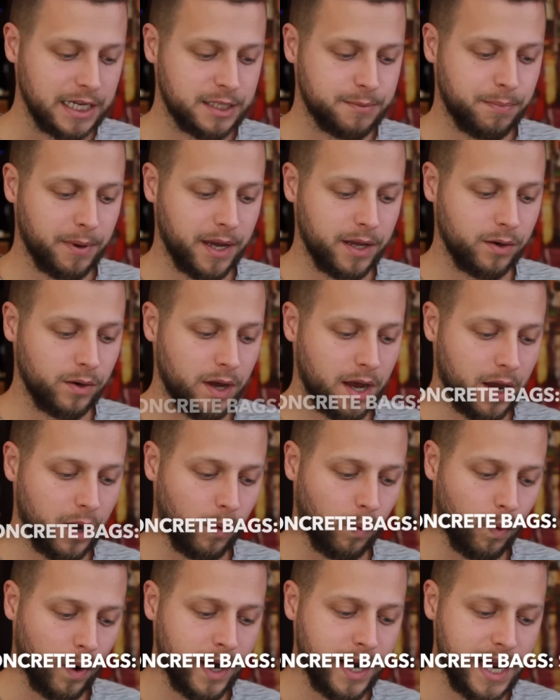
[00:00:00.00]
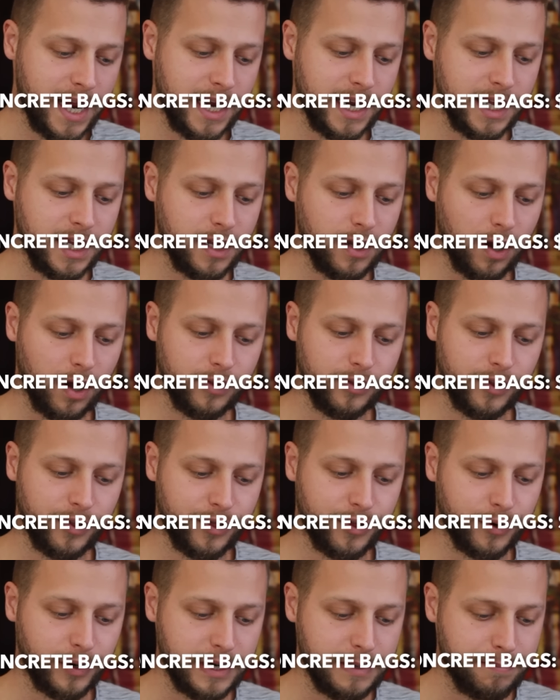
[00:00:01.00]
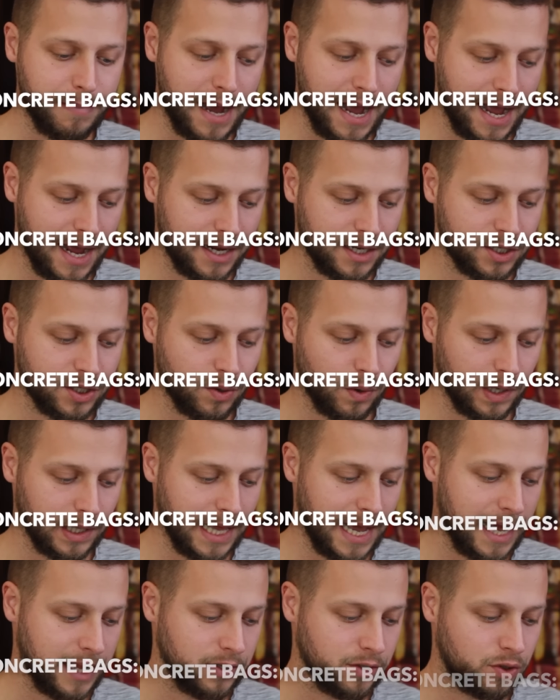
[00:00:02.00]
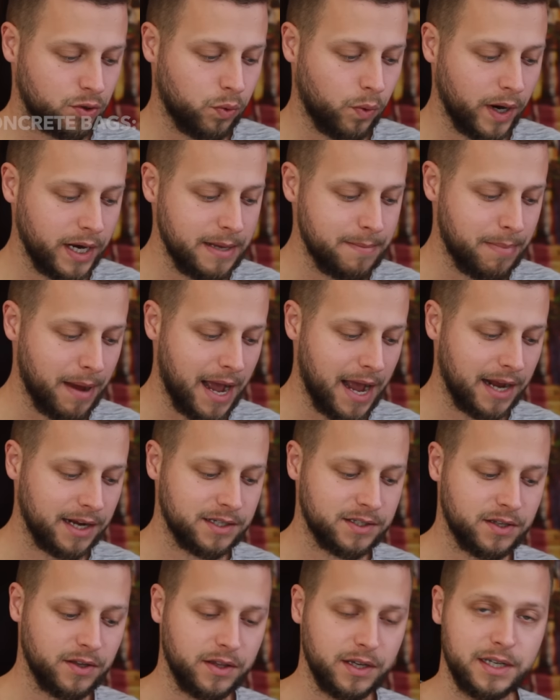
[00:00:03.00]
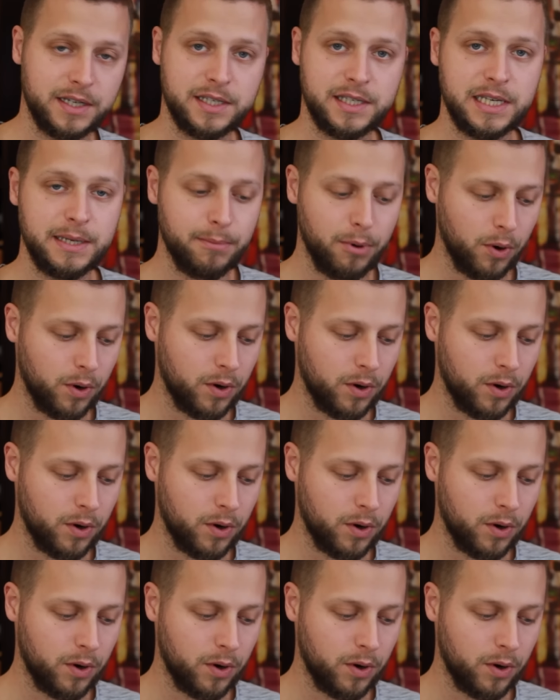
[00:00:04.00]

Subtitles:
spent $180 on the 30 bags, so I'll add 20 bags to the gazebo